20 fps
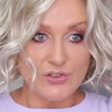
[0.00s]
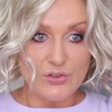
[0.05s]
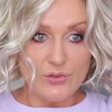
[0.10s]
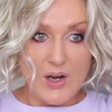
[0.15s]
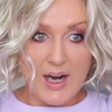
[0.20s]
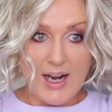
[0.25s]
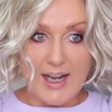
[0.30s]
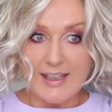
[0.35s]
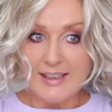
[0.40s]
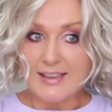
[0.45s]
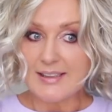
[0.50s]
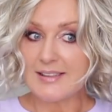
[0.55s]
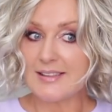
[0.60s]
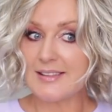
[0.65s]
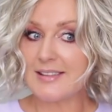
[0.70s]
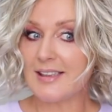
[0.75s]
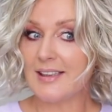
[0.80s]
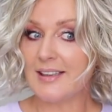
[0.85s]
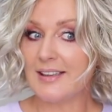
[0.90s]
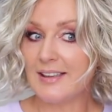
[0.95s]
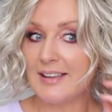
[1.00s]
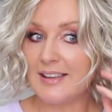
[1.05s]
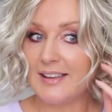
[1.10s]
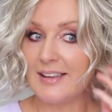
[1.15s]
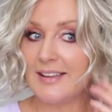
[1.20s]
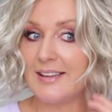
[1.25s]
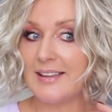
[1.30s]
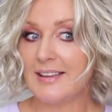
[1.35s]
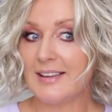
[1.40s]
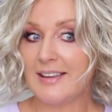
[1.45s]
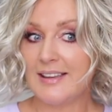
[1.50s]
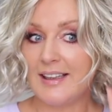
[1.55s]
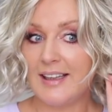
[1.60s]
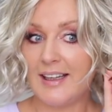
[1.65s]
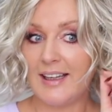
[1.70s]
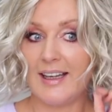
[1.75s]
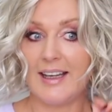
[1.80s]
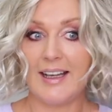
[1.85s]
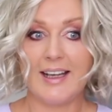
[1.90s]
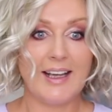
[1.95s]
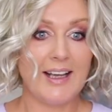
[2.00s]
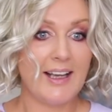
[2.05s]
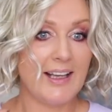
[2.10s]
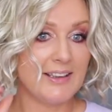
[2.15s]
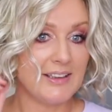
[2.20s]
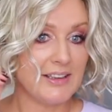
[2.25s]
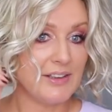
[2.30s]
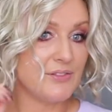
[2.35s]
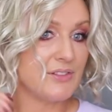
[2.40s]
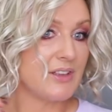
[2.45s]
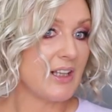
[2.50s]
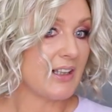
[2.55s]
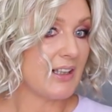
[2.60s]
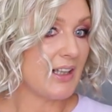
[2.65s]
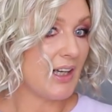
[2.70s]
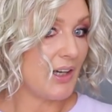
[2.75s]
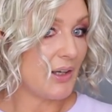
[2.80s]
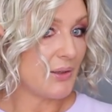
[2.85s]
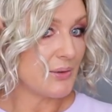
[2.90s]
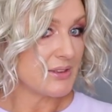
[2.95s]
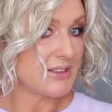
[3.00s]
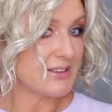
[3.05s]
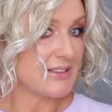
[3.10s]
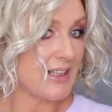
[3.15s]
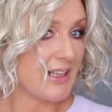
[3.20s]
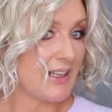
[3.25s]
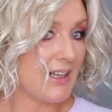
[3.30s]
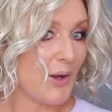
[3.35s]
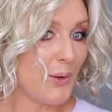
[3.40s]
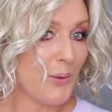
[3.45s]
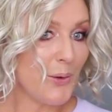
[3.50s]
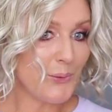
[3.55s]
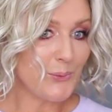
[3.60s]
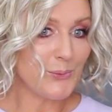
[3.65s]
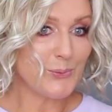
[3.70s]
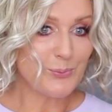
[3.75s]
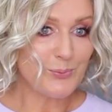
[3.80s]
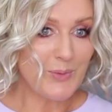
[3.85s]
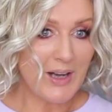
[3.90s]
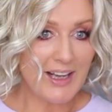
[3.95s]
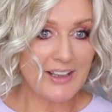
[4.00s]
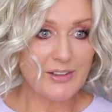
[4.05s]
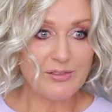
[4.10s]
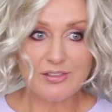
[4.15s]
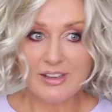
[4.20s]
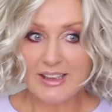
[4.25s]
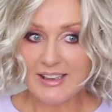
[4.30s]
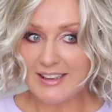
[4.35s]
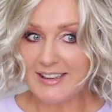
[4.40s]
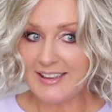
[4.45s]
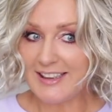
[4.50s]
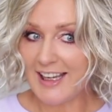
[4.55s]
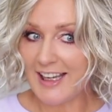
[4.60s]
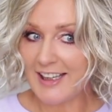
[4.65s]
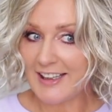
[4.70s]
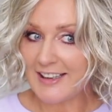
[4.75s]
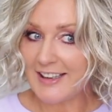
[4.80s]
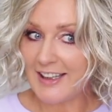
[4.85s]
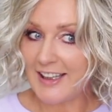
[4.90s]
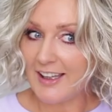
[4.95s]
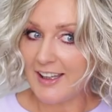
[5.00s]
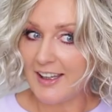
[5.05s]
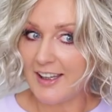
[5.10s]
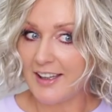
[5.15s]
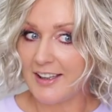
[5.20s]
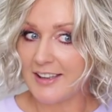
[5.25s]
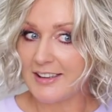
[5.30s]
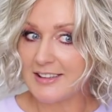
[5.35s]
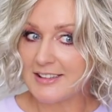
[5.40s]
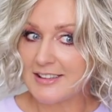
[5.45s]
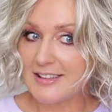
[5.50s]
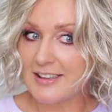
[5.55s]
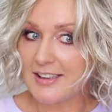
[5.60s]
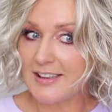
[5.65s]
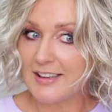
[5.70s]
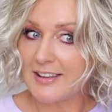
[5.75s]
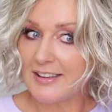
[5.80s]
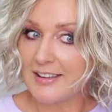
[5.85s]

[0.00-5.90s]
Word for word: dries and if the curls stay. Oh, I really like it.